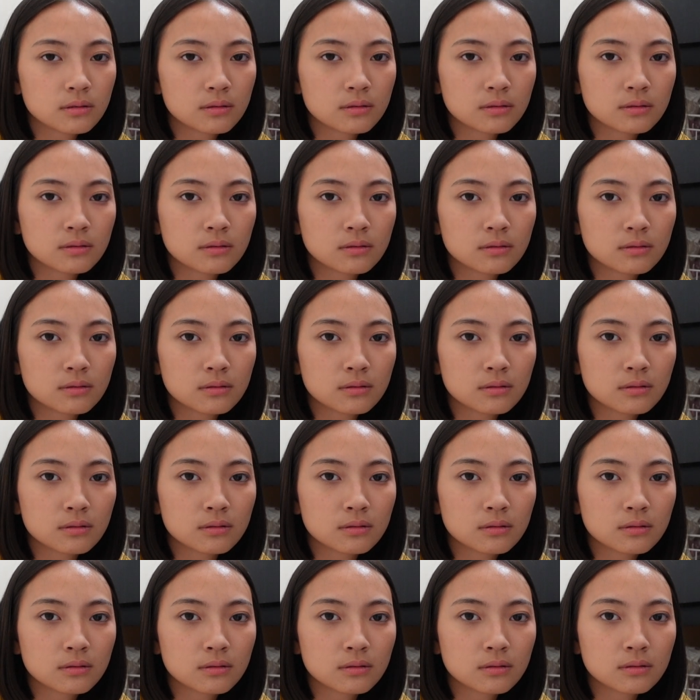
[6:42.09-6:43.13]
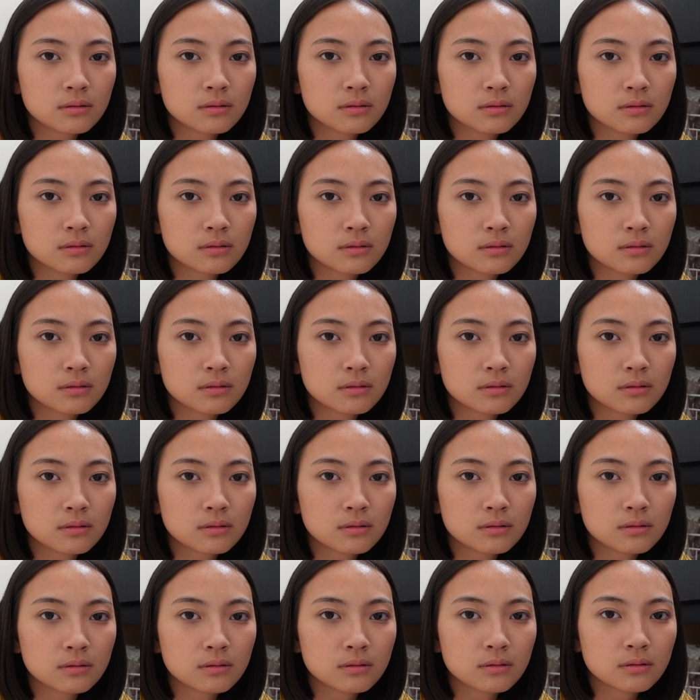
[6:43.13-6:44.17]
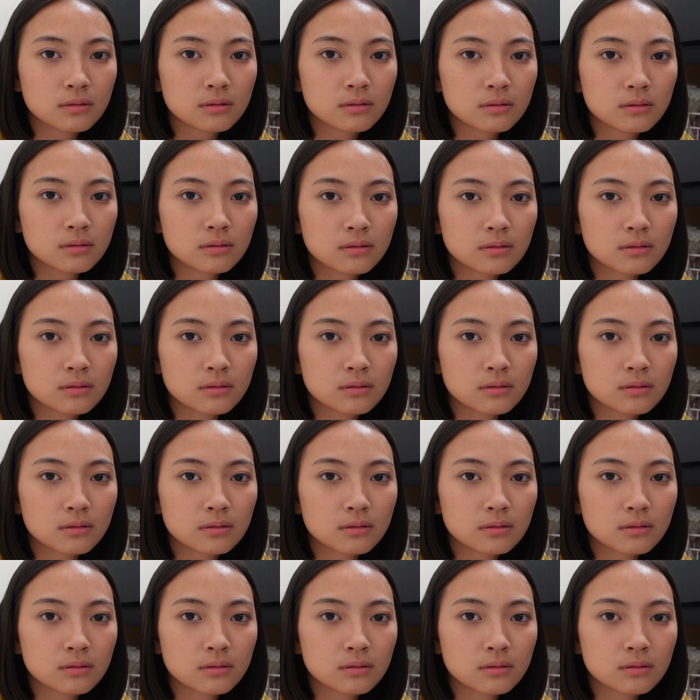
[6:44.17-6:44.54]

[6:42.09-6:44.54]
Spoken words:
No one is speaking in this clip.